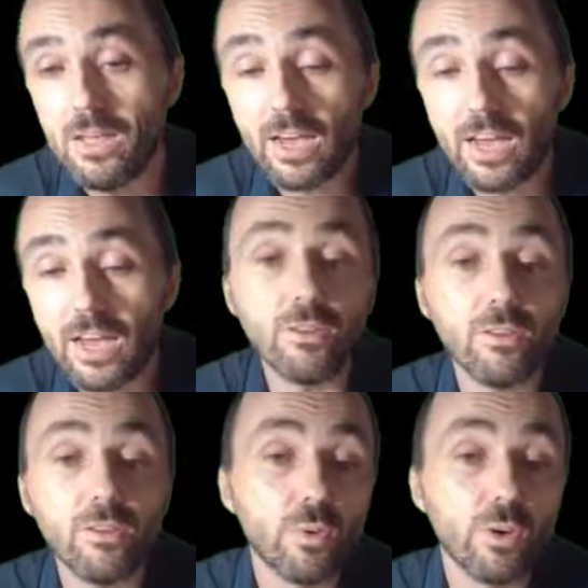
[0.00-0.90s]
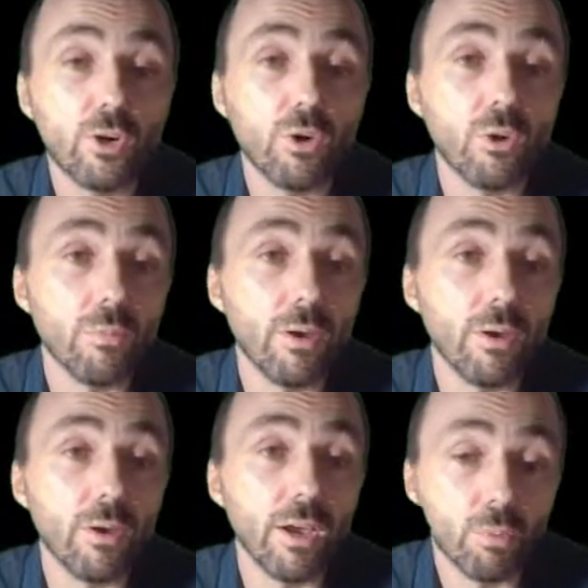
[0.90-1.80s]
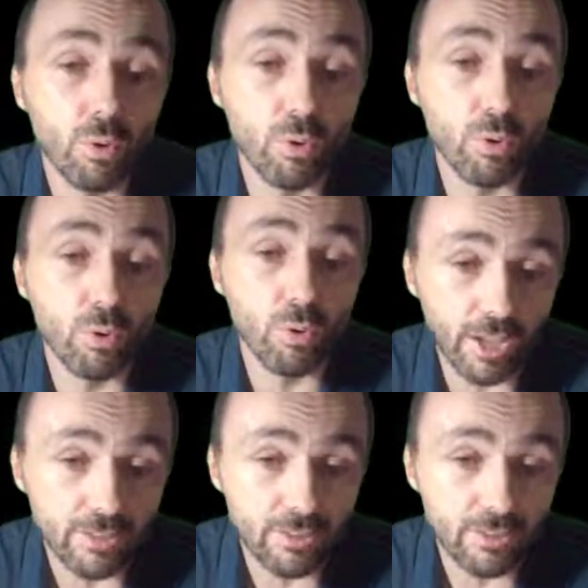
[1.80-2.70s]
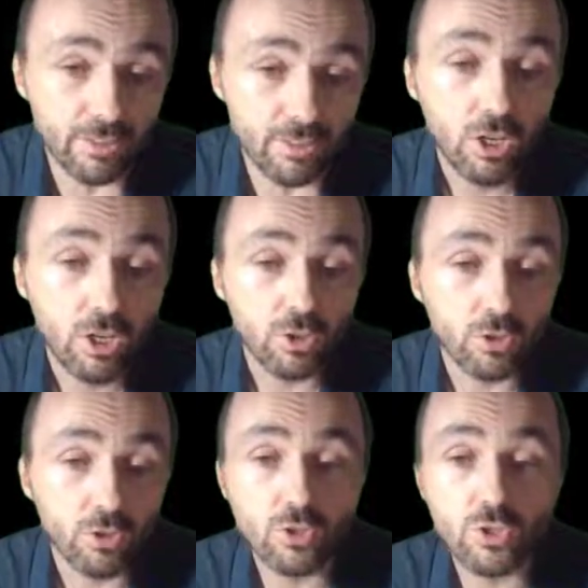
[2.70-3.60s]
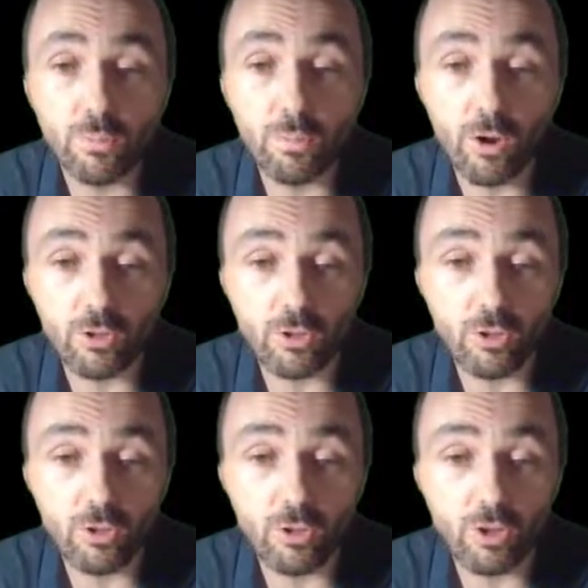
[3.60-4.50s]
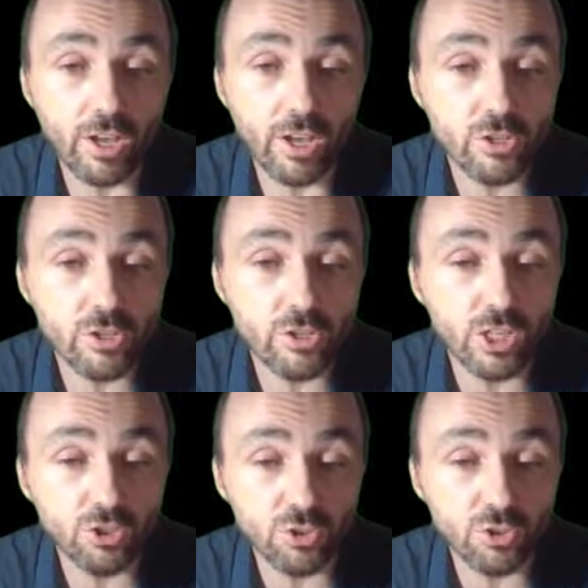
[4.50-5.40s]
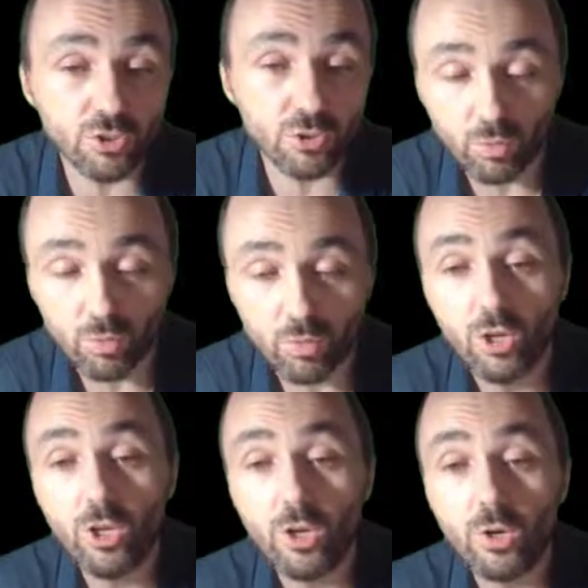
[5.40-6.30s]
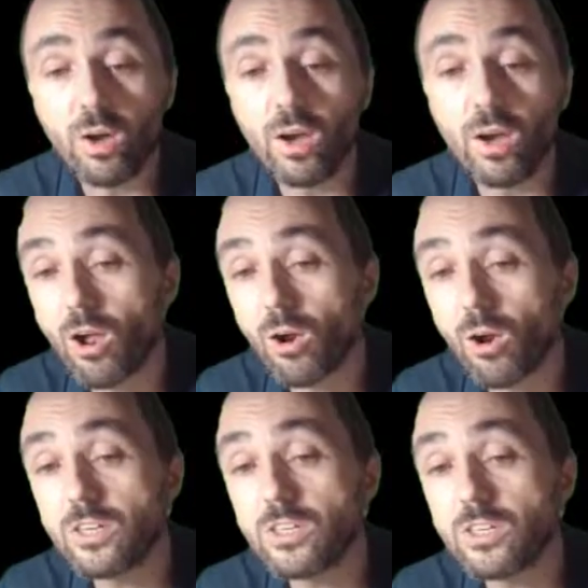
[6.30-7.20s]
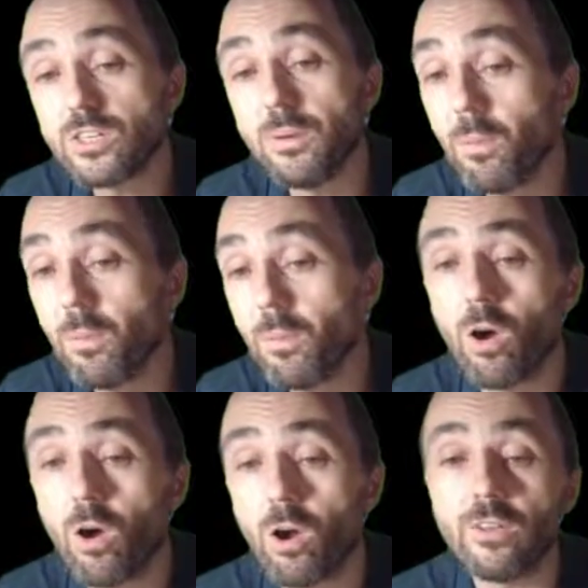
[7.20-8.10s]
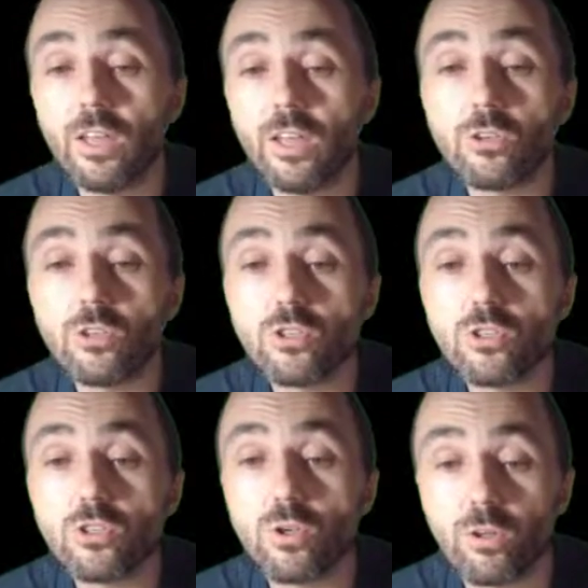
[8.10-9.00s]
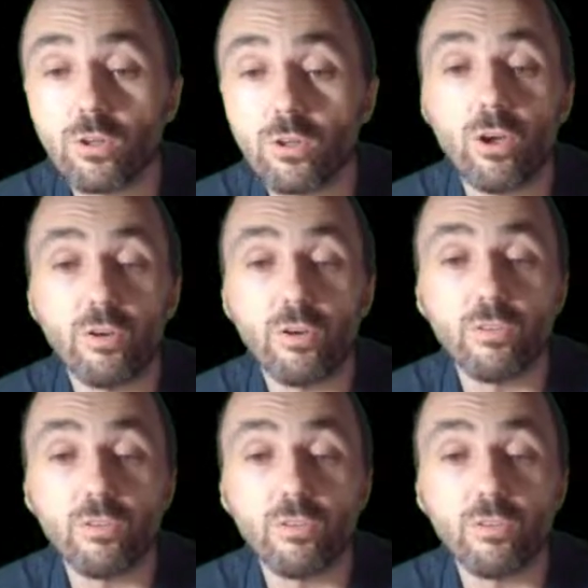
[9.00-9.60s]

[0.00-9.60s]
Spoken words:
And we could make the proof that the support of the association rule will always be more than the support of the